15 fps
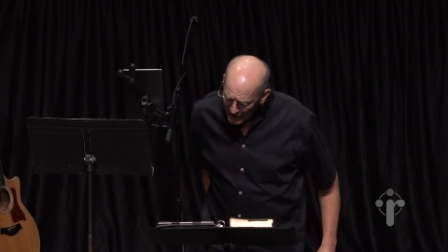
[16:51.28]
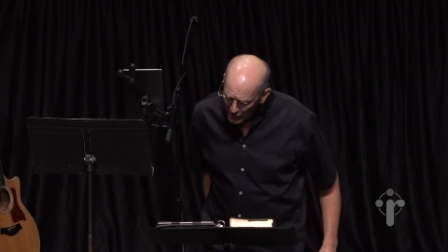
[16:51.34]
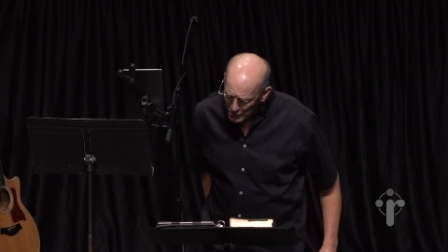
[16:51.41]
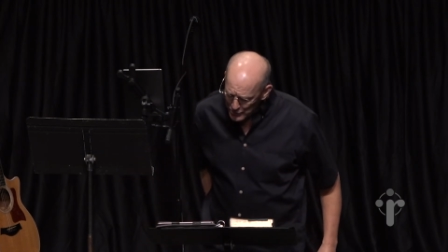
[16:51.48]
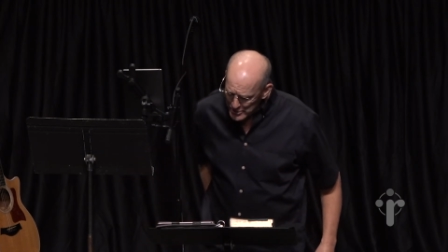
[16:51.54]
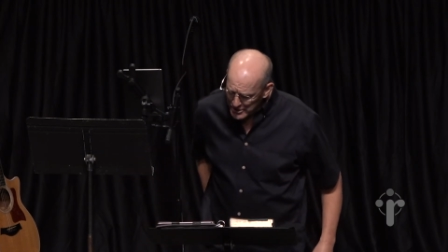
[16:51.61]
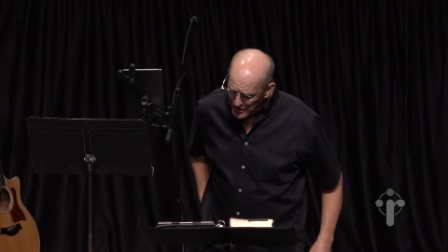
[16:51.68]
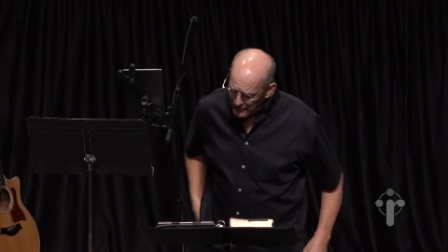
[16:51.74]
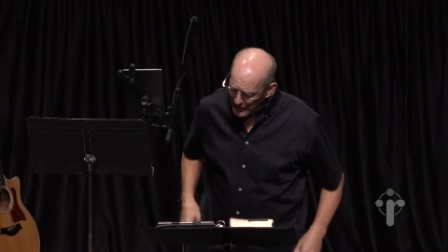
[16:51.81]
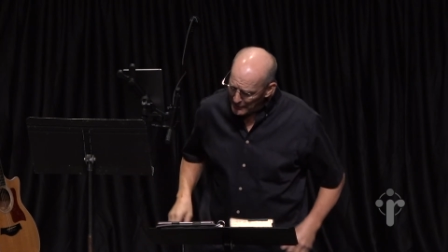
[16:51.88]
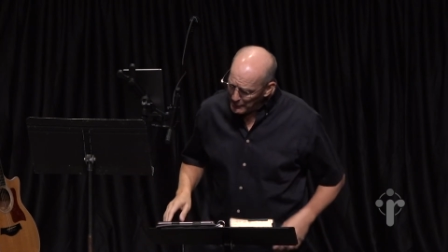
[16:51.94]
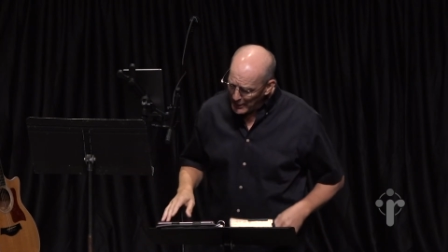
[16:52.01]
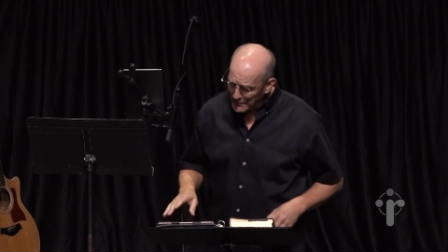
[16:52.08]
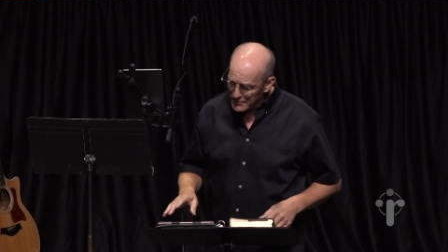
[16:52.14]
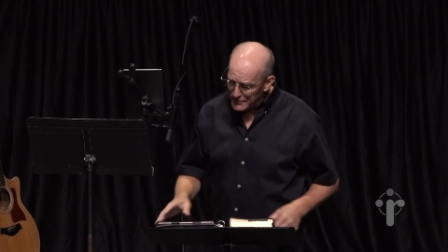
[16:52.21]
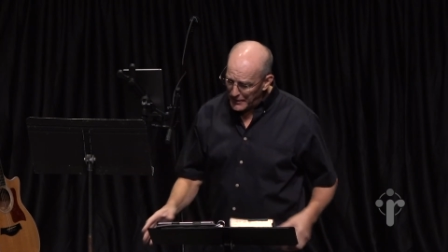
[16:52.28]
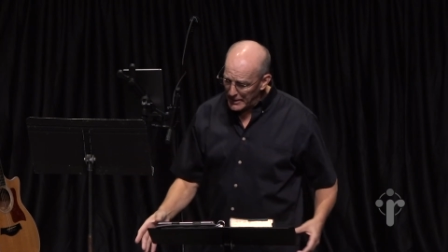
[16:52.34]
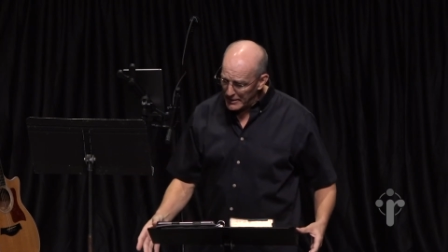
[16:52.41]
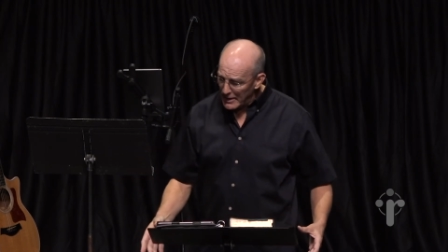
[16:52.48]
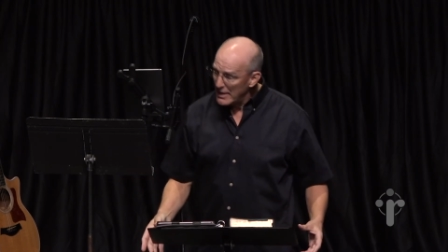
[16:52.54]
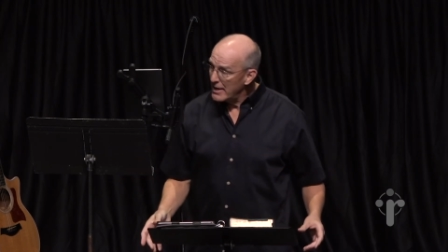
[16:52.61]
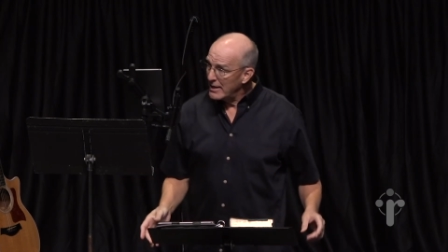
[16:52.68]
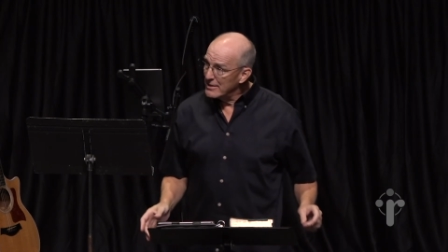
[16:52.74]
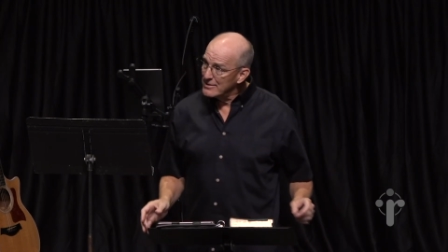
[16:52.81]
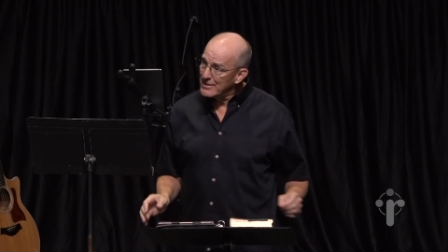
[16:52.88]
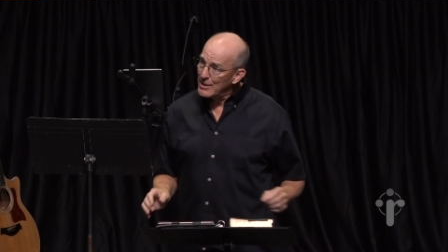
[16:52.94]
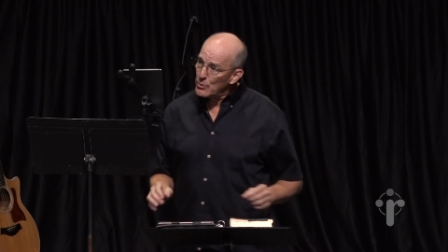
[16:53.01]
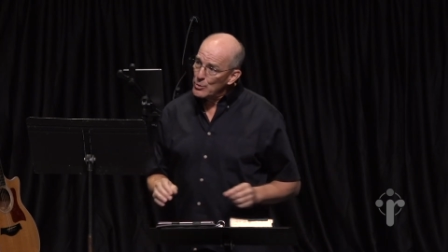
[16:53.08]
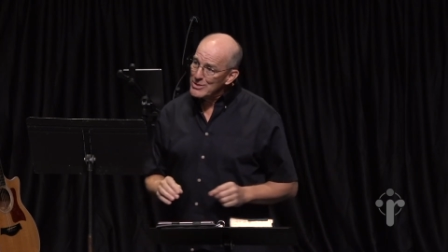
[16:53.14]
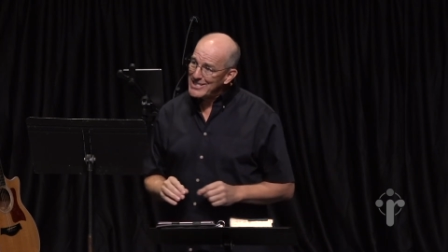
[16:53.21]
characteristic of Abraham's faith is
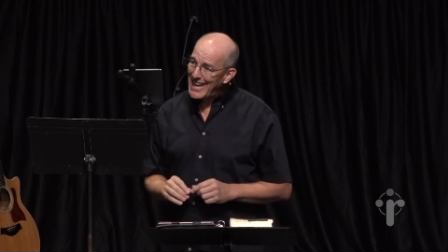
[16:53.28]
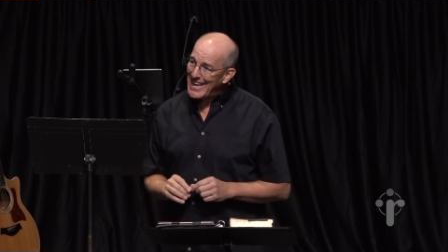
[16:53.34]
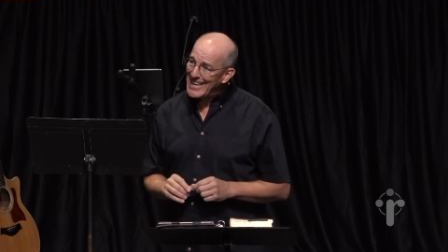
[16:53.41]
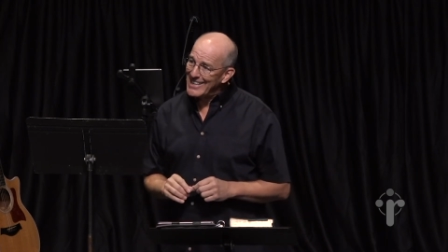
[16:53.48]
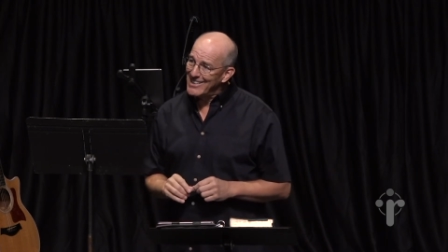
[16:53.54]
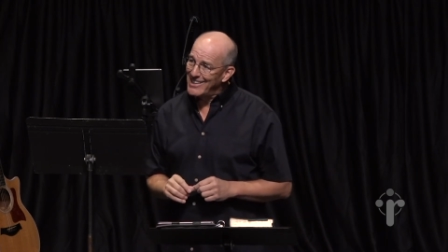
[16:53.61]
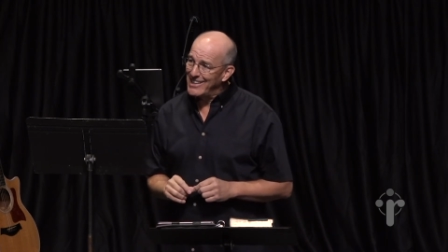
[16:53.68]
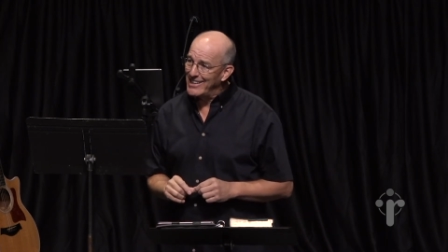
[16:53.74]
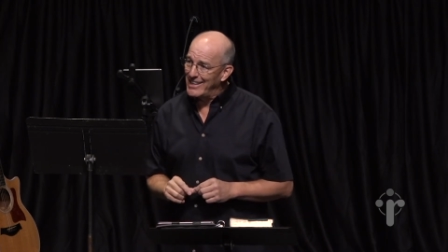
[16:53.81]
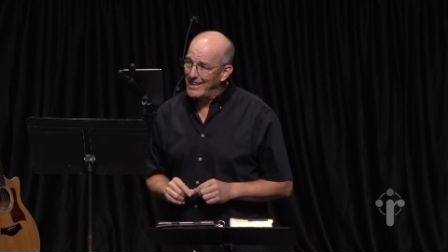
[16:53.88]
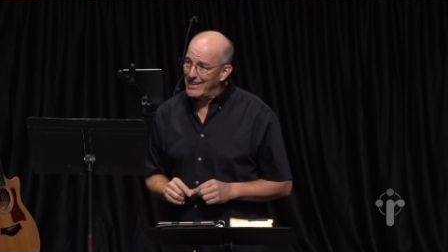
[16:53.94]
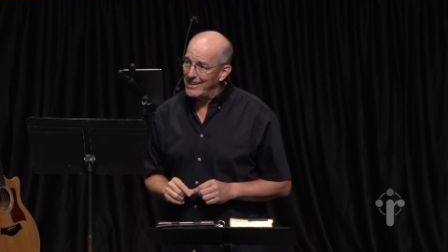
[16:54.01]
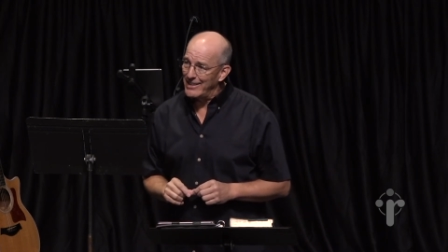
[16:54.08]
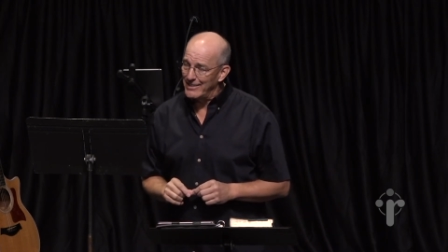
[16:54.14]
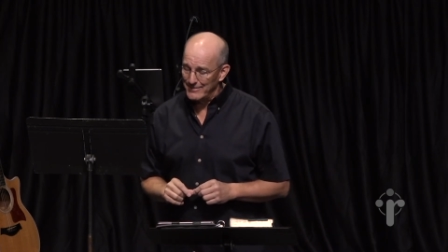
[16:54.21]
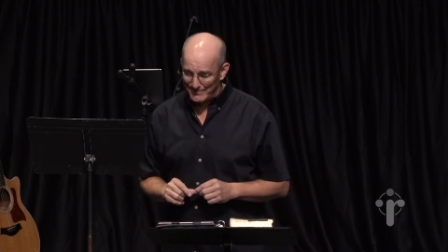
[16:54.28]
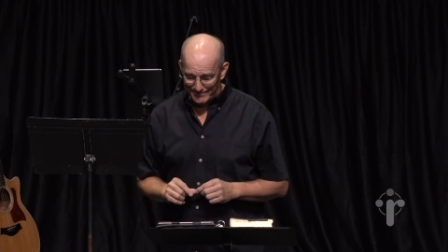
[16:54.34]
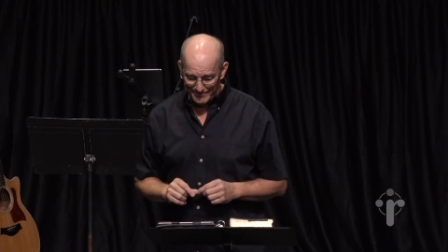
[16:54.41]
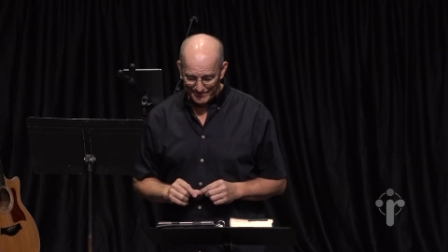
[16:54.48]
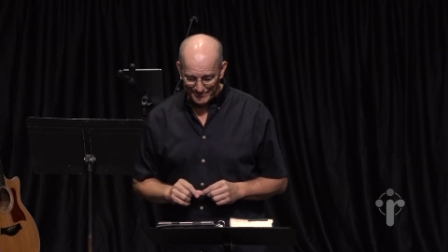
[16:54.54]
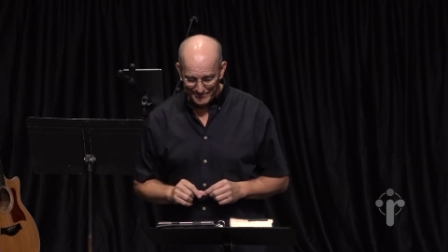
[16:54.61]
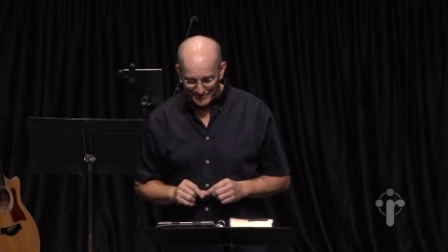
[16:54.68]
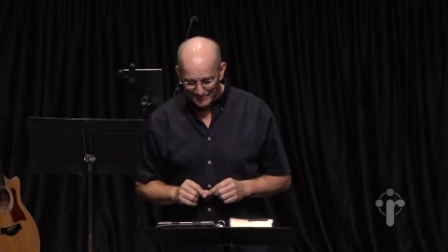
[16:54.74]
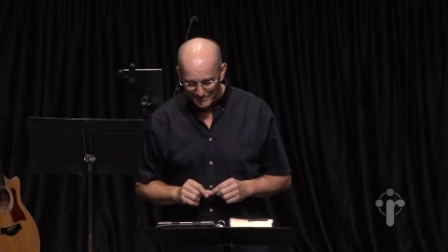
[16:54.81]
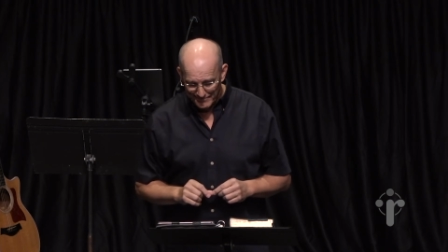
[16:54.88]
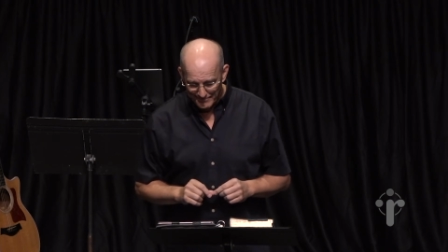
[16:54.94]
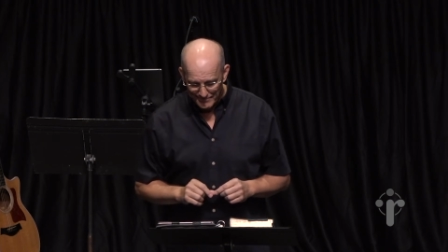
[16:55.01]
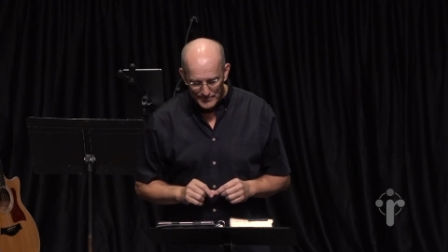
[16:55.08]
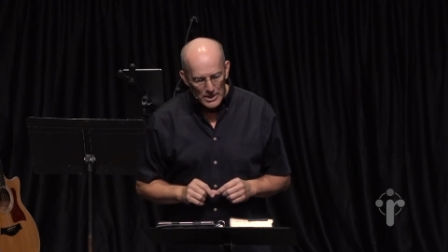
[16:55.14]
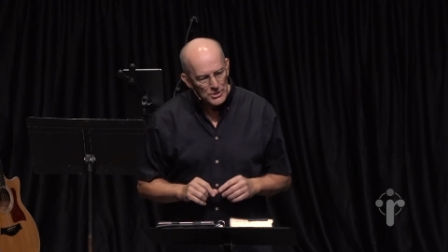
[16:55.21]
that it was alienating.
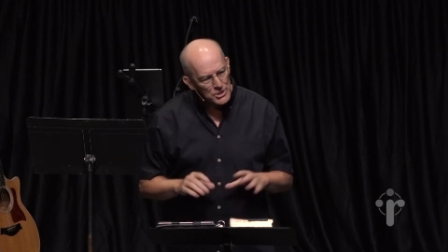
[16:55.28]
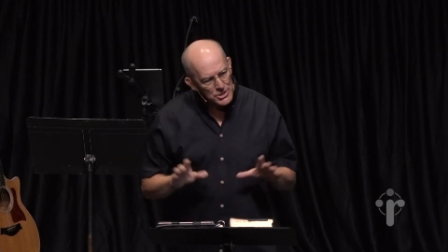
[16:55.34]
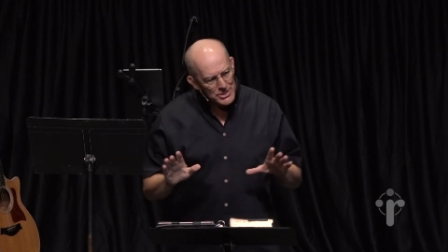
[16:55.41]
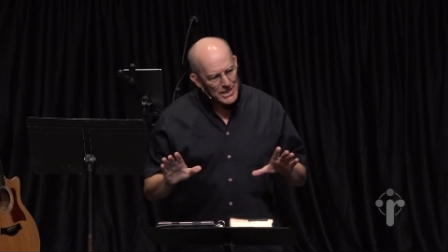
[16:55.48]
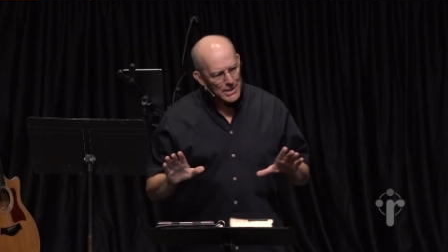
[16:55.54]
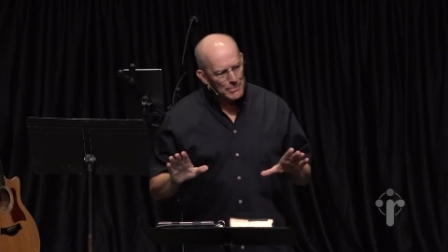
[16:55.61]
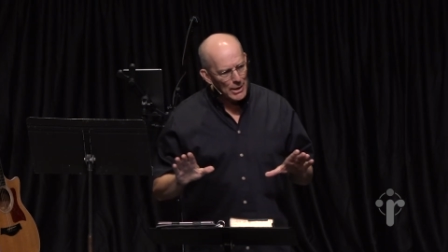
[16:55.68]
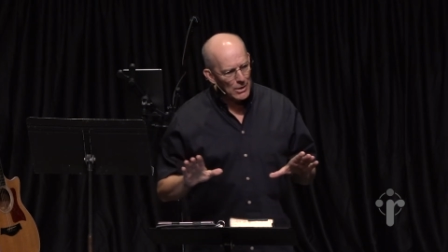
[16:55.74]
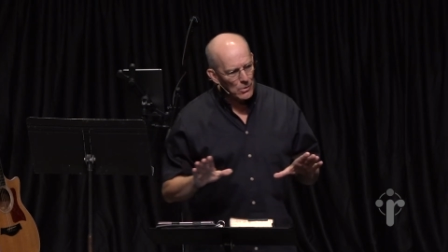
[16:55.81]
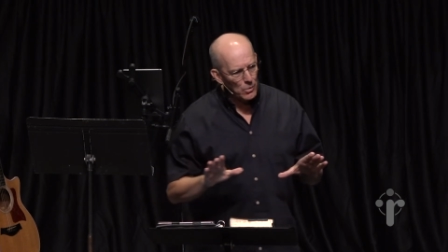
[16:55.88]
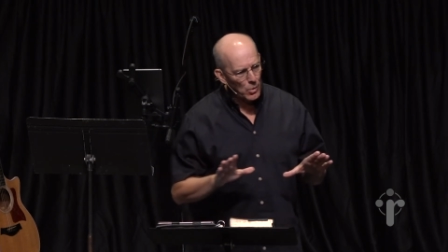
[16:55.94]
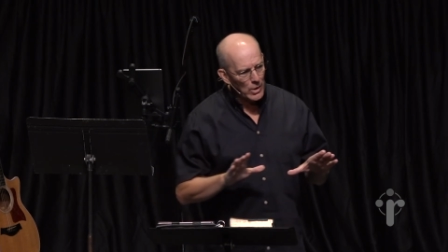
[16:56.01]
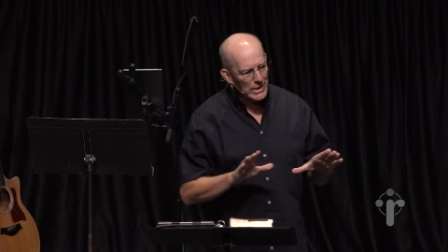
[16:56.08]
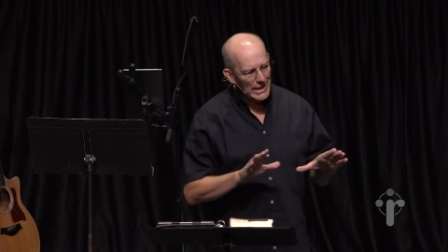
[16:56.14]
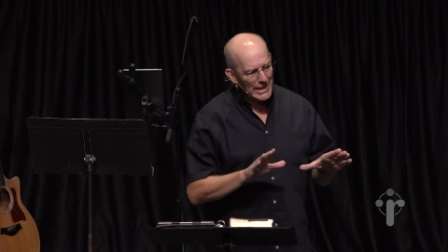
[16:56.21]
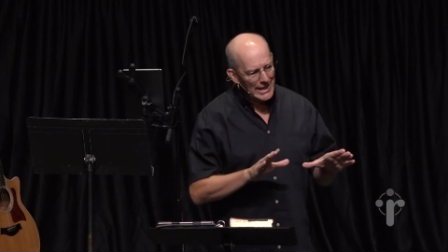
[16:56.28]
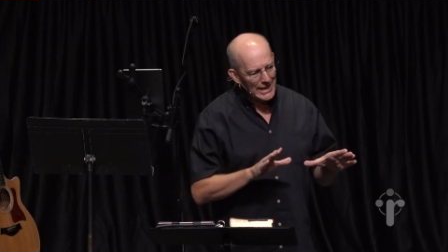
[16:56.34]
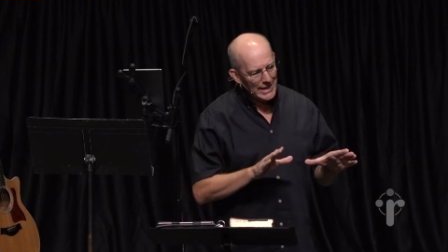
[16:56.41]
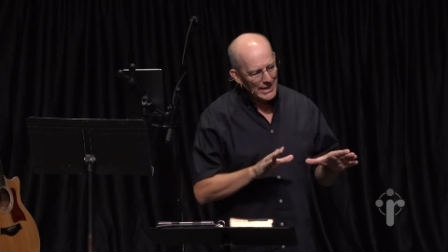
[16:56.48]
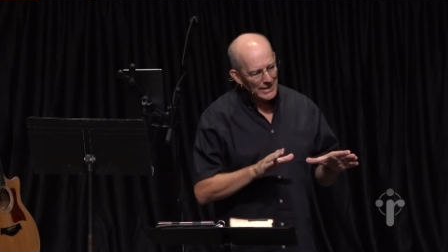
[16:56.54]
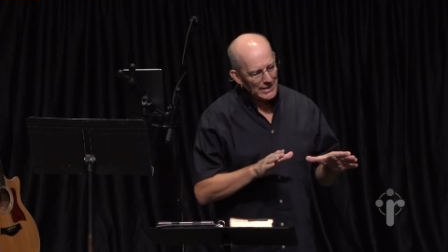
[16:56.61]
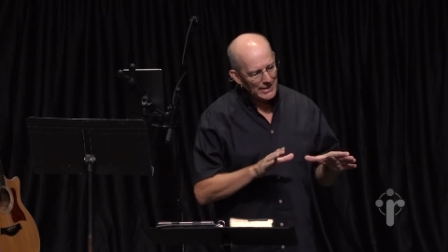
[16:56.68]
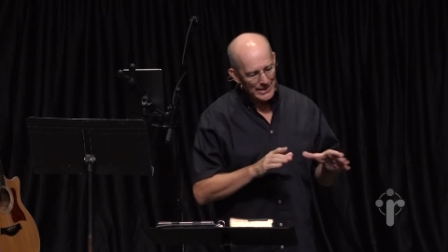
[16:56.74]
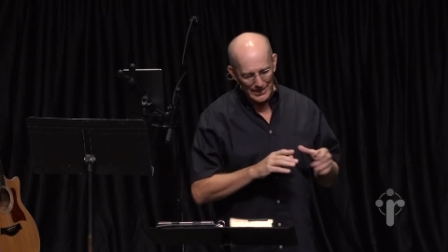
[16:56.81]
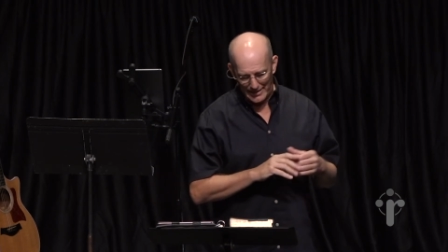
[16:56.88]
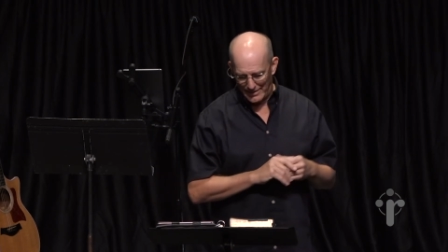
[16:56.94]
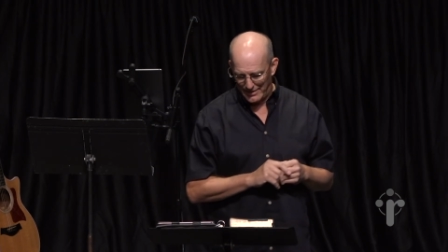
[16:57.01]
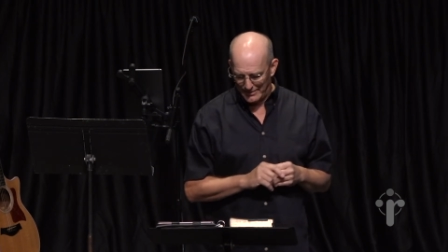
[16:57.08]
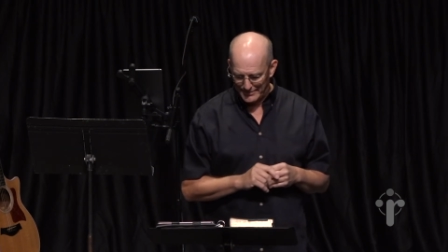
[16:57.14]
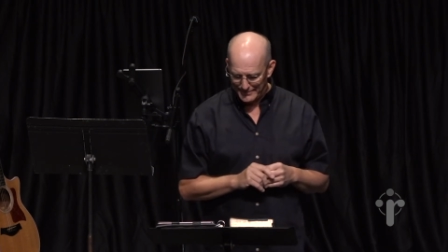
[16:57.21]
Just think about what he
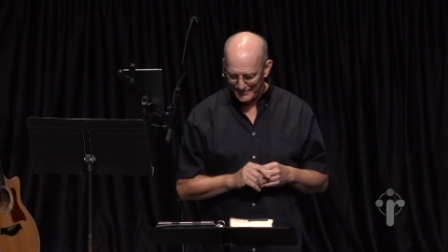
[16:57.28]
did.